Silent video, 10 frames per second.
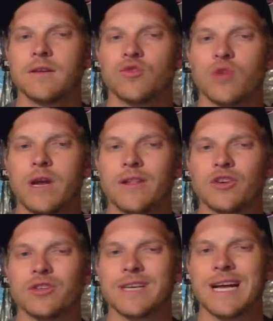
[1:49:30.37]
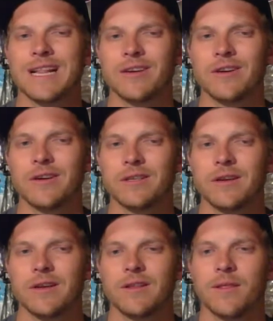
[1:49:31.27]
trailer's color
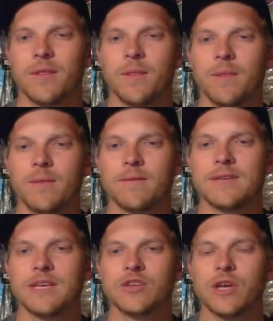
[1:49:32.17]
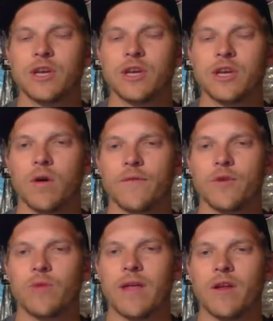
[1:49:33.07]
situation
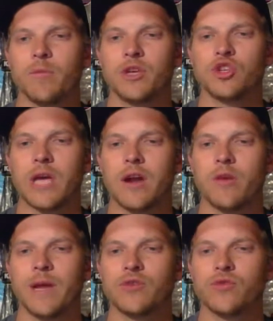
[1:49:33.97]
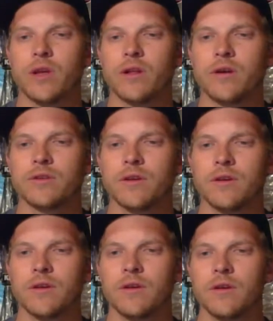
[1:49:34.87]
or if you'd rather it be chatterbait trailers
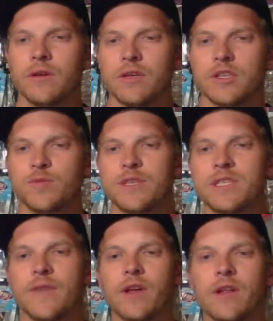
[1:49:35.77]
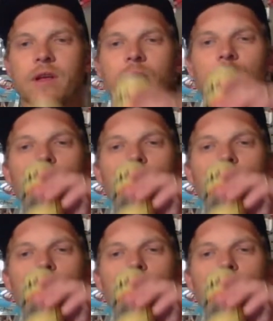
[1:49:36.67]
specifically.